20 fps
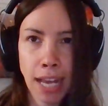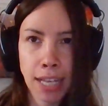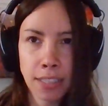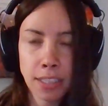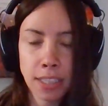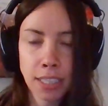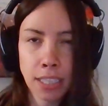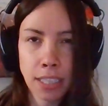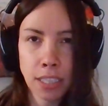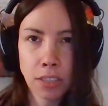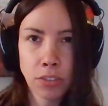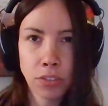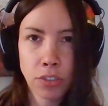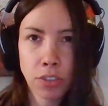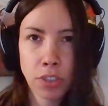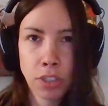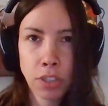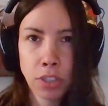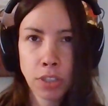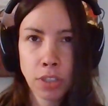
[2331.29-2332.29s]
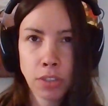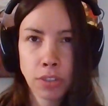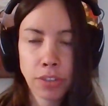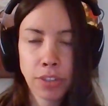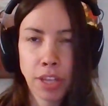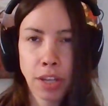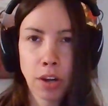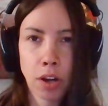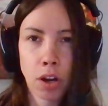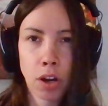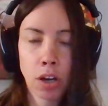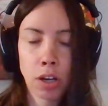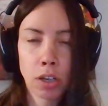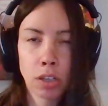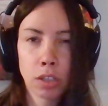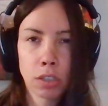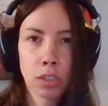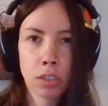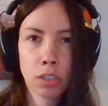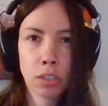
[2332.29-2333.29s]
entities that
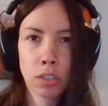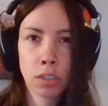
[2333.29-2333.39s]
are